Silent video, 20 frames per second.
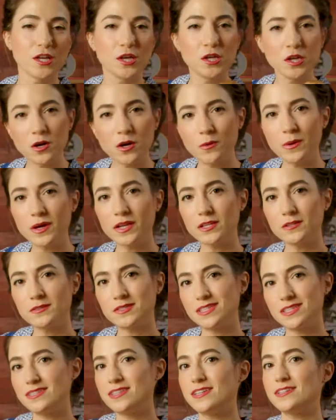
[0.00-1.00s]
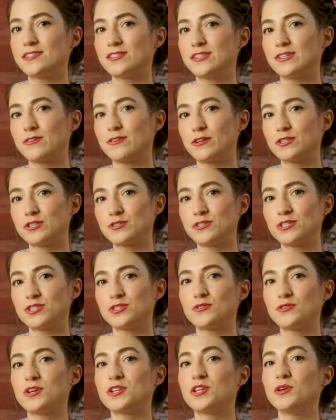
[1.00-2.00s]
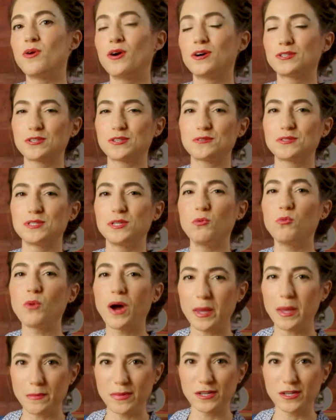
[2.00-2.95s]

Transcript: You know when you see these at the grocery store and you also see white